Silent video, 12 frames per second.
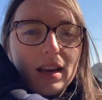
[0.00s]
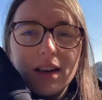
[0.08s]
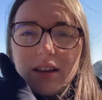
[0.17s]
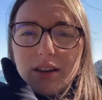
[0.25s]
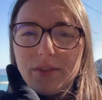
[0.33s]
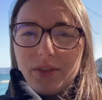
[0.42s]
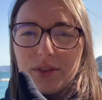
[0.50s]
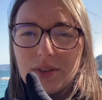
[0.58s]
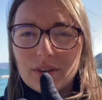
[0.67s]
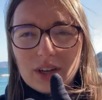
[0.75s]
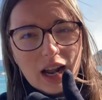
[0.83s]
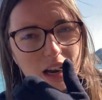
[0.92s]
loved the
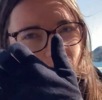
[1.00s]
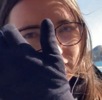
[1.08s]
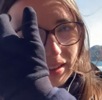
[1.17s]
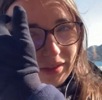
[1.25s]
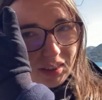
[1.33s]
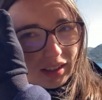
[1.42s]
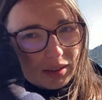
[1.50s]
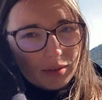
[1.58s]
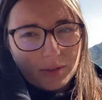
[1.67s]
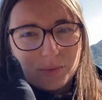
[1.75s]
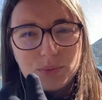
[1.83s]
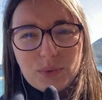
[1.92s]
third island. I thought it
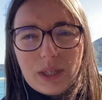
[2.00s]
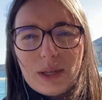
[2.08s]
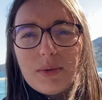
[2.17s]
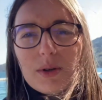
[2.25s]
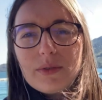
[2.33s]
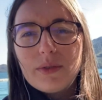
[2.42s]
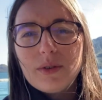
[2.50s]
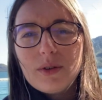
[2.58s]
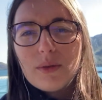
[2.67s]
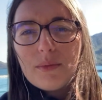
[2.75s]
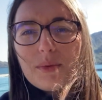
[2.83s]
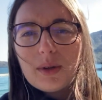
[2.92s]
was really
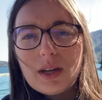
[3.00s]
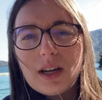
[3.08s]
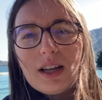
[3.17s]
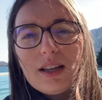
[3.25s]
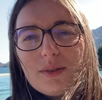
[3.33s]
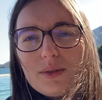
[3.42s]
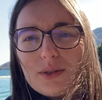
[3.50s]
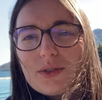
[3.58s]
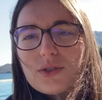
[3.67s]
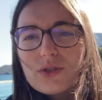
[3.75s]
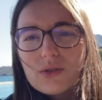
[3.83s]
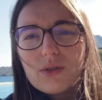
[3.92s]
beautiful, but it was a
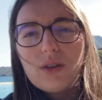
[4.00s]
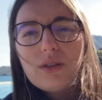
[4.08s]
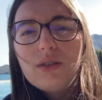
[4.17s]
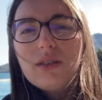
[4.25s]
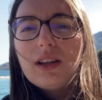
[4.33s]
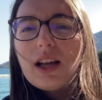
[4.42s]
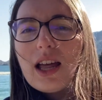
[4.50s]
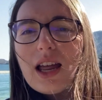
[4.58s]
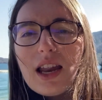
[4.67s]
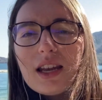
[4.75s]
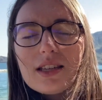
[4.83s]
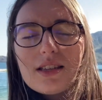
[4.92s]
struggle.
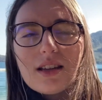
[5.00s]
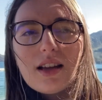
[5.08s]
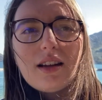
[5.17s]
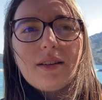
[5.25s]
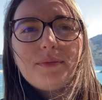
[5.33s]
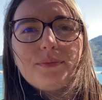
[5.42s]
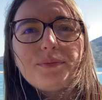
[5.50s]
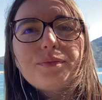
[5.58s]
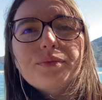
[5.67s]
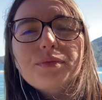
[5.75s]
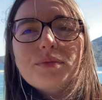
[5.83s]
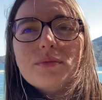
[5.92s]
And
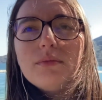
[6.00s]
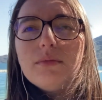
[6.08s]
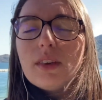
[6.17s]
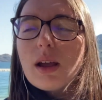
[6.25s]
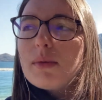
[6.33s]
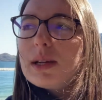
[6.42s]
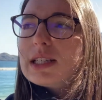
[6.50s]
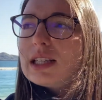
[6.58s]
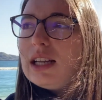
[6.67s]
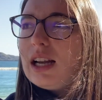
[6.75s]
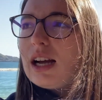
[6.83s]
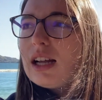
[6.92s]

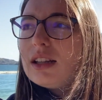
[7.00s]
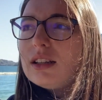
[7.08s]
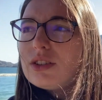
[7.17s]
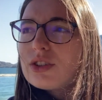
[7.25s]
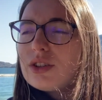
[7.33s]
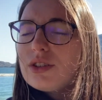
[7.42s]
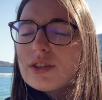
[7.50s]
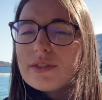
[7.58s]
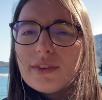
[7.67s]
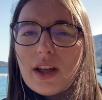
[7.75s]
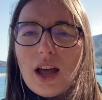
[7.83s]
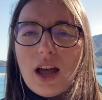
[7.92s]
basically, I had the choice of
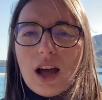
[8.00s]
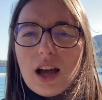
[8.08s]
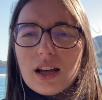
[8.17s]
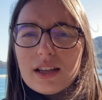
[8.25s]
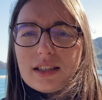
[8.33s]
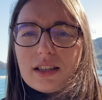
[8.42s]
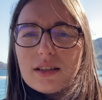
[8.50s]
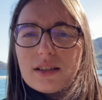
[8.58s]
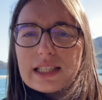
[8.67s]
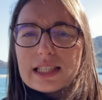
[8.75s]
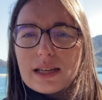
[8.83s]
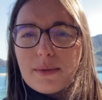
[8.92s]

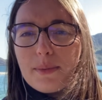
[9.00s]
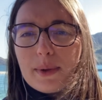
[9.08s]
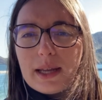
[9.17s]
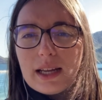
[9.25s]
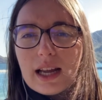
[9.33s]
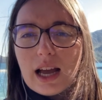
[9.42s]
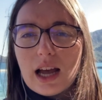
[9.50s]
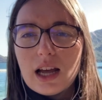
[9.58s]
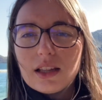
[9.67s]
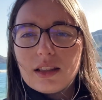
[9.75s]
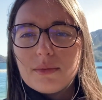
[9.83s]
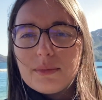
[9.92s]
sleeping
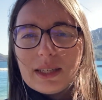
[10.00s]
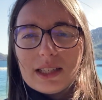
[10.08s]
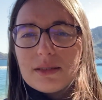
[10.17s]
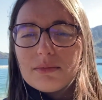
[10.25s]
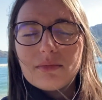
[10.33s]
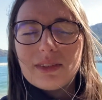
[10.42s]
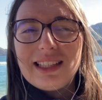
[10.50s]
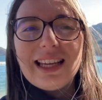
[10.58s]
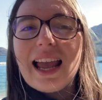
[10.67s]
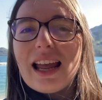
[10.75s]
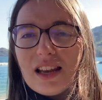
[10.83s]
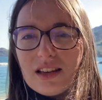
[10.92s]
at the
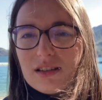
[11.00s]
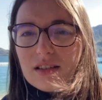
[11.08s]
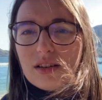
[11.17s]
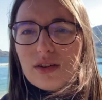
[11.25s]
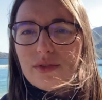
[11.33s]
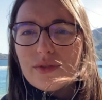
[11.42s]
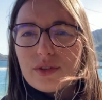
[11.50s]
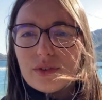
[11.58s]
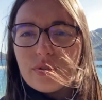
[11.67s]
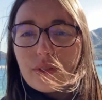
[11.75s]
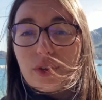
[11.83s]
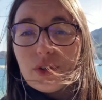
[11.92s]
end of the
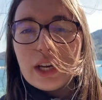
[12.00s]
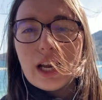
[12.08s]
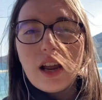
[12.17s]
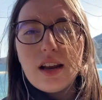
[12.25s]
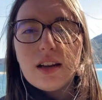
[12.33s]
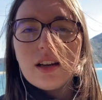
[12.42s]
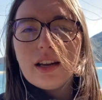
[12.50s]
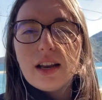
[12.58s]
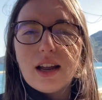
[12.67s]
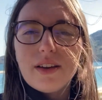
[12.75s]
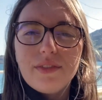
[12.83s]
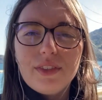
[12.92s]
third island and
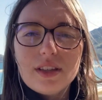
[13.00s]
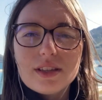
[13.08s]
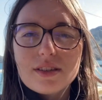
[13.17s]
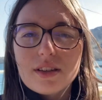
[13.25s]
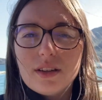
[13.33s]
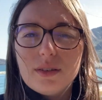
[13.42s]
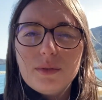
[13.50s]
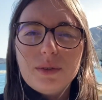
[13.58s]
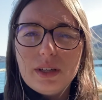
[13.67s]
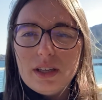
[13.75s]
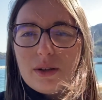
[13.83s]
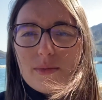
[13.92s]
have this
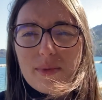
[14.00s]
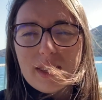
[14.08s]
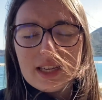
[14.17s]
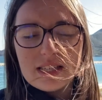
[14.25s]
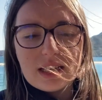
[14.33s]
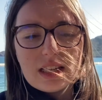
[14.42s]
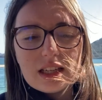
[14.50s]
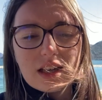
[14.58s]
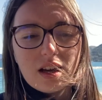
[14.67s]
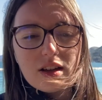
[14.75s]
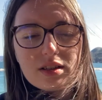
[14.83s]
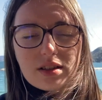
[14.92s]
really amazing
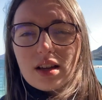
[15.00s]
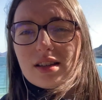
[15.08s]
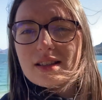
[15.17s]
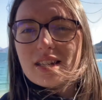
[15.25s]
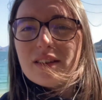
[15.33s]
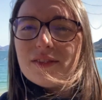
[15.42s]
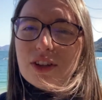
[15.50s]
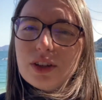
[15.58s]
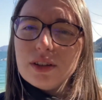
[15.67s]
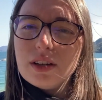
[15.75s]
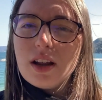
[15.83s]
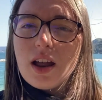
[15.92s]
sunset view,
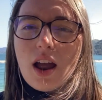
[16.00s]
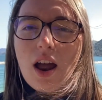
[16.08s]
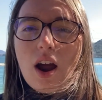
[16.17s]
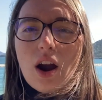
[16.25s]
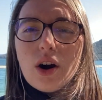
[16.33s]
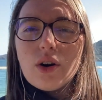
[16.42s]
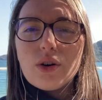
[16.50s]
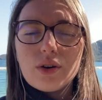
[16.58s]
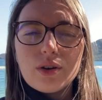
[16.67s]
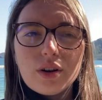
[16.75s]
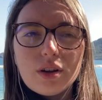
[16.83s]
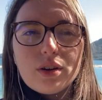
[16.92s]

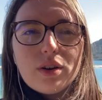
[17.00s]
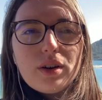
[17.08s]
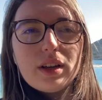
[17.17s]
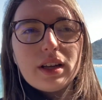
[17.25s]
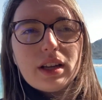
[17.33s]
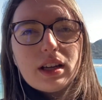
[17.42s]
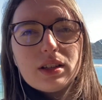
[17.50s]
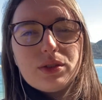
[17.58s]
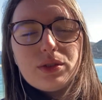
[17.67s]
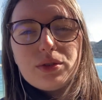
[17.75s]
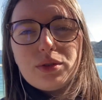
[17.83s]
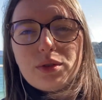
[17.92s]
or going
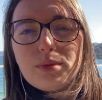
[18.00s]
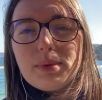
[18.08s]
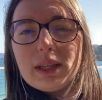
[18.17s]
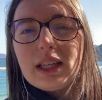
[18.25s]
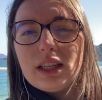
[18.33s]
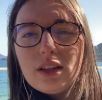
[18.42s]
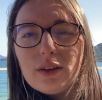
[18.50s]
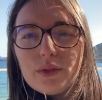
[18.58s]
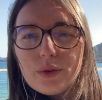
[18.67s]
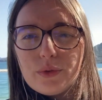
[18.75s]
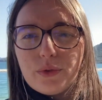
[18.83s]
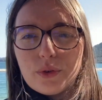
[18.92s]
to the beginning of
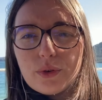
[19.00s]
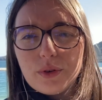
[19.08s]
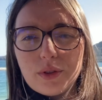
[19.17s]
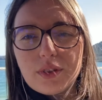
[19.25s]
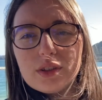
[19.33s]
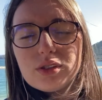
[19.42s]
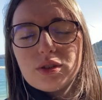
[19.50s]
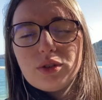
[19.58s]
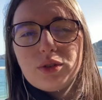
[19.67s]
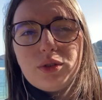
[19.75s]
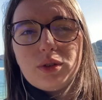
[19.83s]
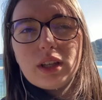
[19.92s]
the fourth, so
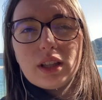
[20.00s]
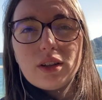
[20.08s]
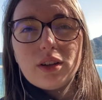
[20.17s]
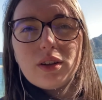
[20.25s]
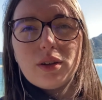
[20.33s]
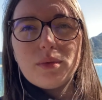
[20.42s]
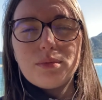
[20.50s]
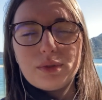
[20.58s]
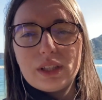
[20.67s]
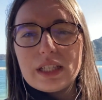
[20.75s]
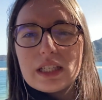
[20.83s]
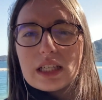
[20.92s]
doing the
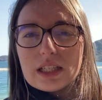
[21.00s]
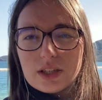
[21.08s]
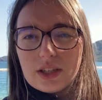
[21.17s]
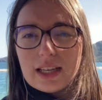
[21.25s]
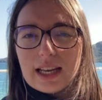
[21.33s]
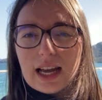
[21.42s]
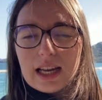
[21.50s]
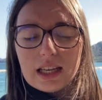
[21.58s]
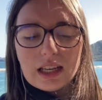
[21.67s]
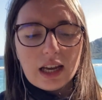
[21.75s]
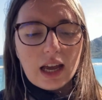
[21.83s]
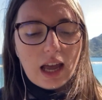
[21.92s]
bridge yesterday night,
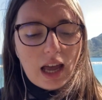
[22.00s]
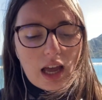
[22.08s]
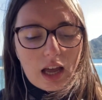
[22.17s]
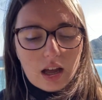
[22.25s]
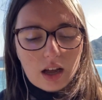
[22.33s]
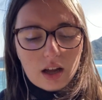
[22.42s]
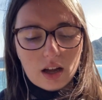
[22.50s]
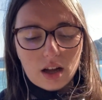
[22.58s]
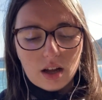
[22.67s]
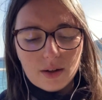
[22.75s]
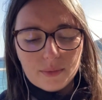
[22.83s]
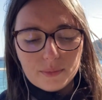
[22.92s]

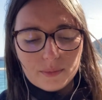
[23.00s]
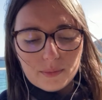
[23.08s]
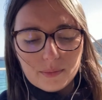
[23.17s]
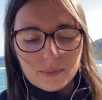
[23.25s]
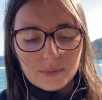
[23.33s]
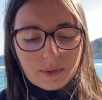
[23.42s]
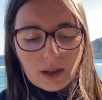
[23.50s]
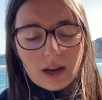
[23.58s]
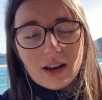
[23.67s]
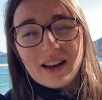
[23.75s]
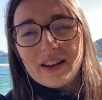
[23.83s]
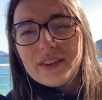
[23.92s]
and
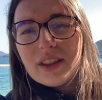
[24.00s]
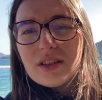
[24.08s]
not having the